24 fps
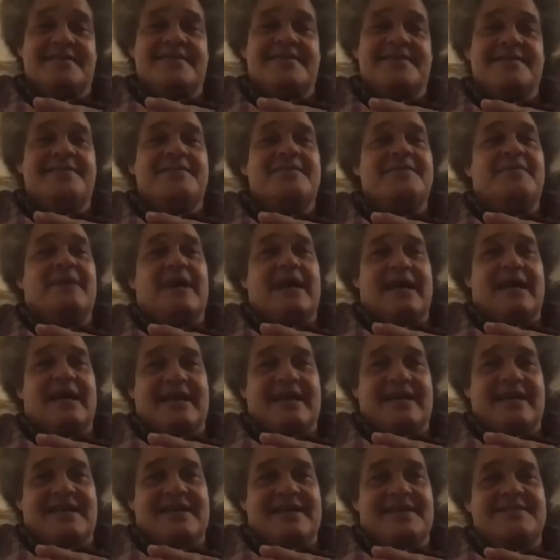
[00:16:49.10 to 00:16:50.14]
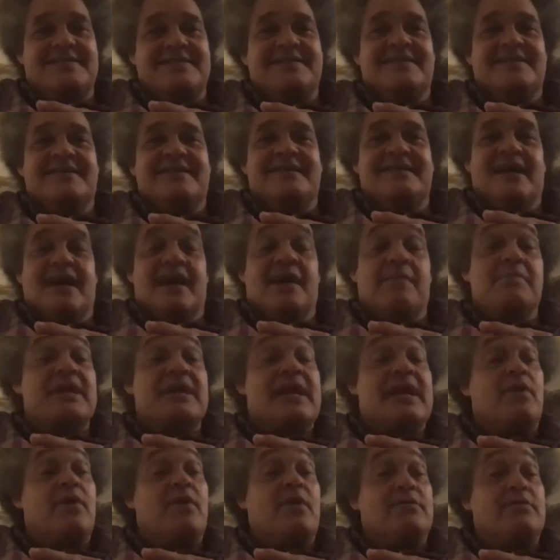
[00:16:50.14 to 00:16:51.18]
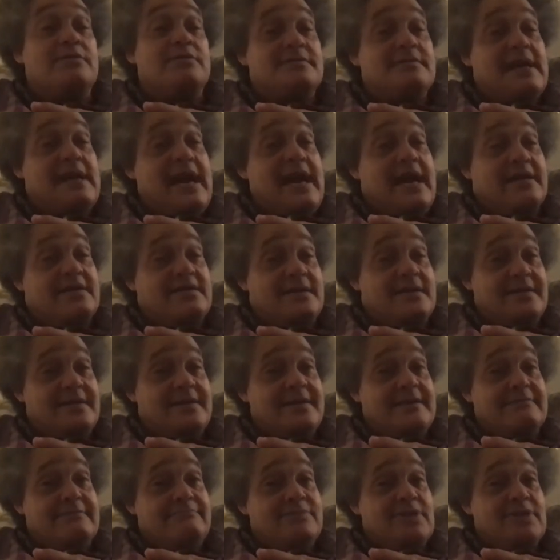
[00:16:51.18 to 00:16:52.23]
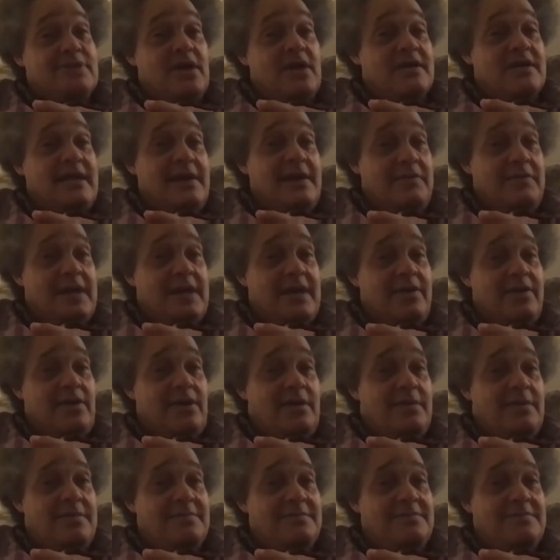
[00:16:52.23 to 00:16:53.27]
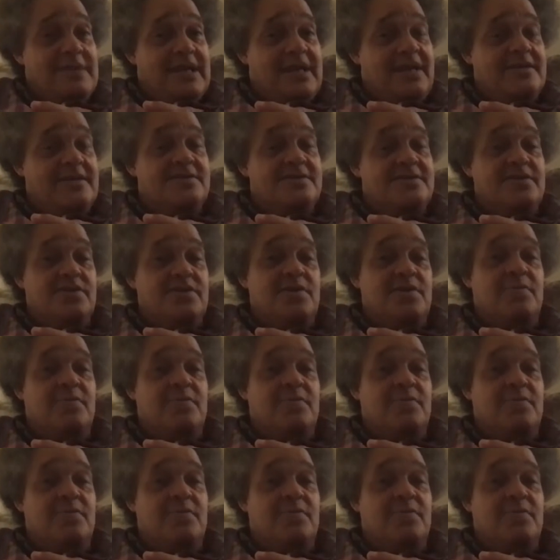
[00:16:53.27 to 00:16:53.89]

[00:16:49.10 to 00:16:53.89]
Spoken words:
Swedes drink more than the Russians, right? Like this.